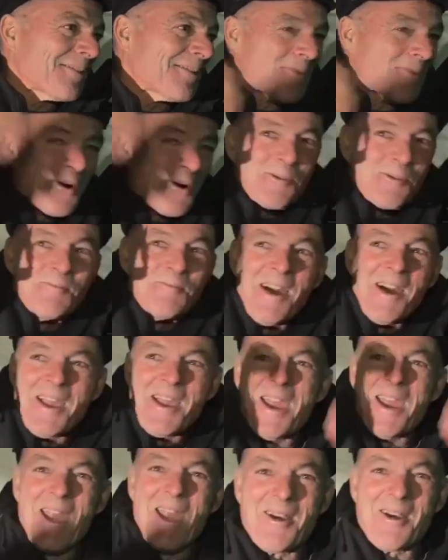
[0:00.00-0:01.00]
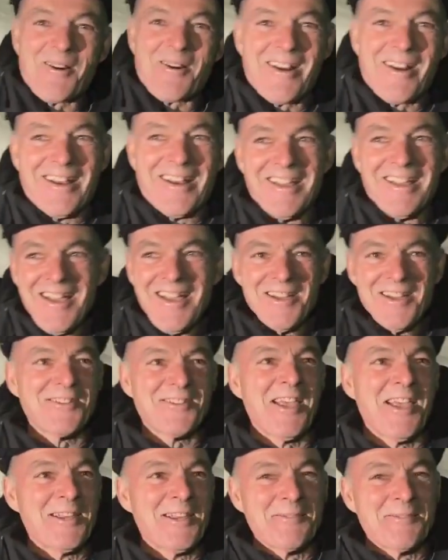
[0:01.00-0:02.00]
washed my hair,
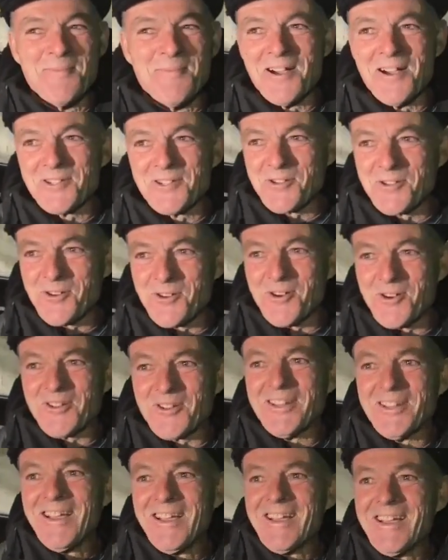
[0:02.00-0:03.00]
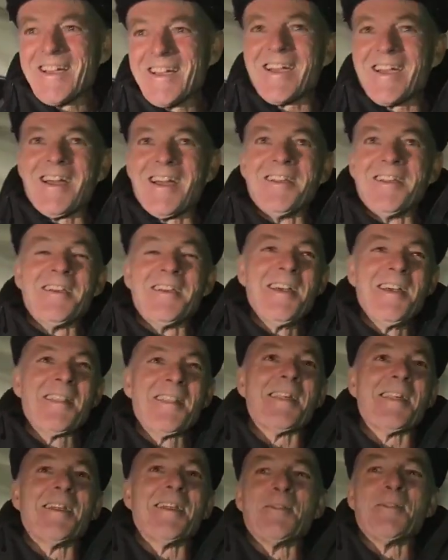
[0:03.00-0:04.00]
changed my shirt, and
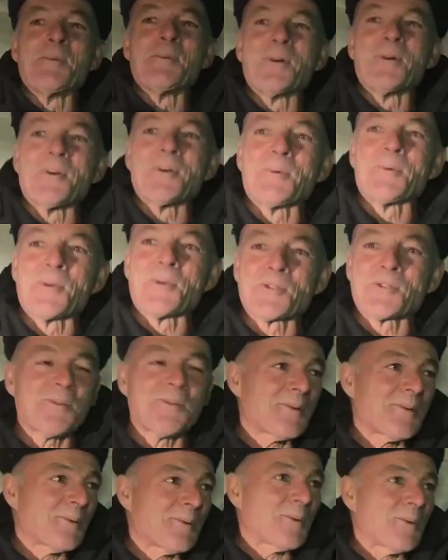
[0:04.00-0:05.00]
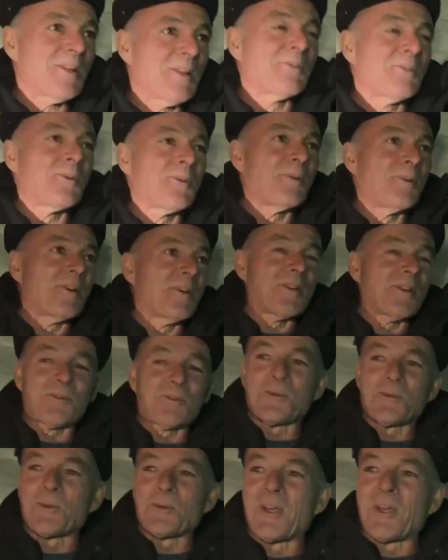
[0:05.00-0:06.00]
then it went
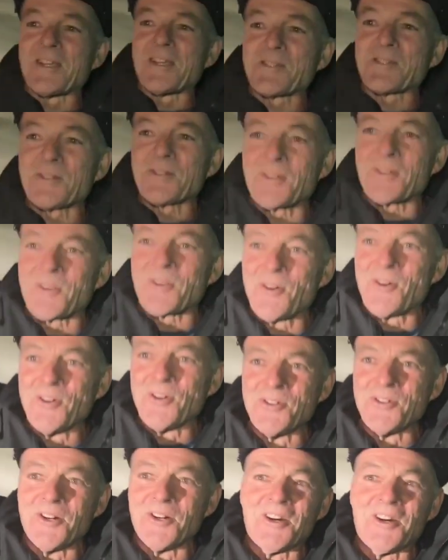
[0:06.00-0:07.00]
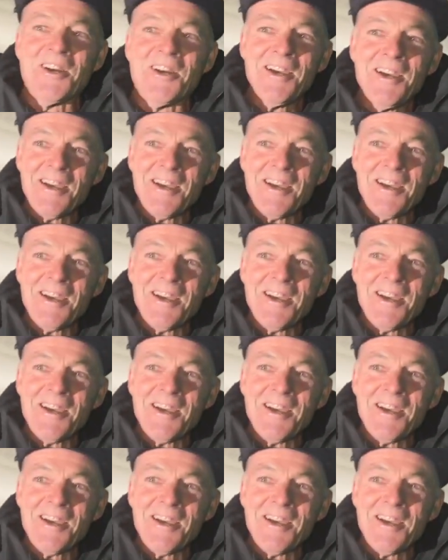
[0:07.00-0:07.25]
2 days longer.